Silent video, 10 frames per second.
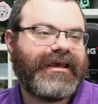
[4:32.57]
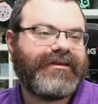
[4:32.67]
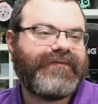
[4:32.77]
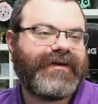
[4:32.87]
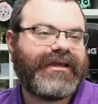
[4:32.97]

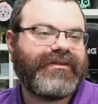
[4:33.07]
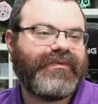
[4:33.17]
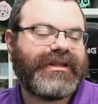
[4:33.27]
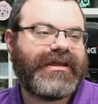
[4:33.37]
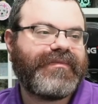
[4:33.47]
and you find the
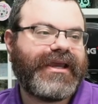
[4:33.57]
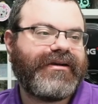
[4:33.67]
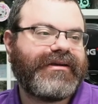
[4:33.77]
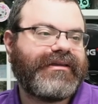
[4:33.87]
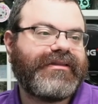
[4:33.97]
one nine
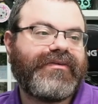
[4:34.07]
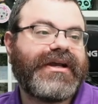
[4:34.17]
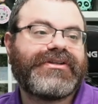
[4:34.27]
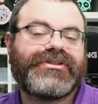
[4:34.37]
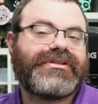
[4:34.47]
pair, and, and the
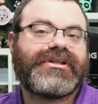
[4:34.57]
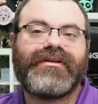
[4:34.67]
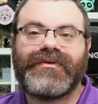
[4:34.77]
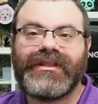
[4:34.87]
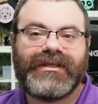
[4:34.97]
rest should
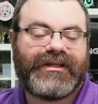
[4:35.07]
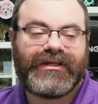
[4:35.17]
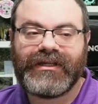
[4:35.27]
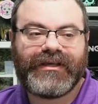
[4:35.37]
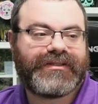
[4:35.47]
solve with hidden
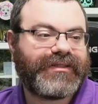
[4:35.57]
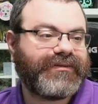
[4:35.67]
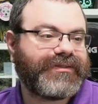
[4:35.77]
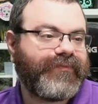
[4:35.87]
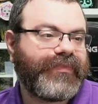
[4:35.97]
and naked
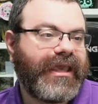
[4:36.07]
singles.